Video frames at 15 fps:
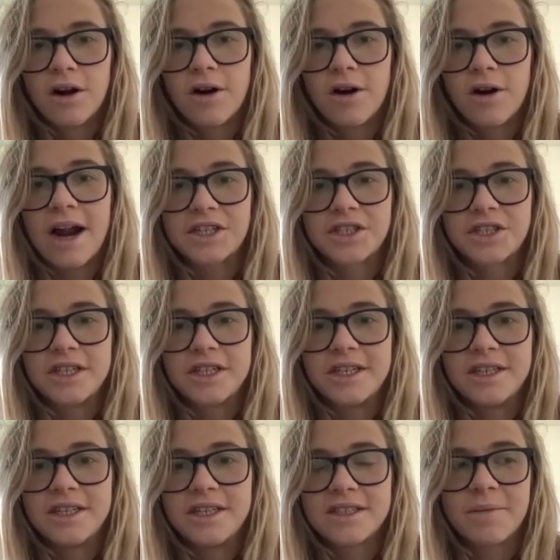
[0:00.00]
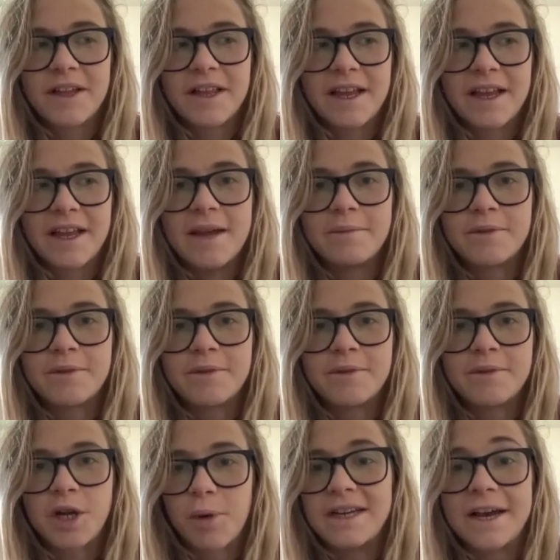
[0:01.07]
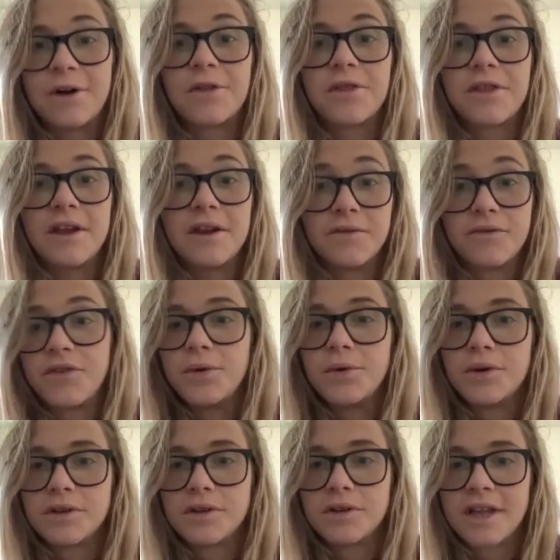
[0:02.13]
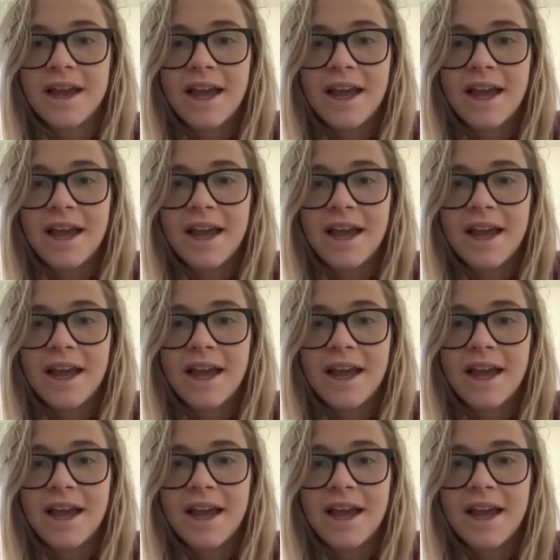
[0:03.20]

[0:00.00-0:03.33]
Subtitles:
are actually something that keeps our brains healthy and fueled.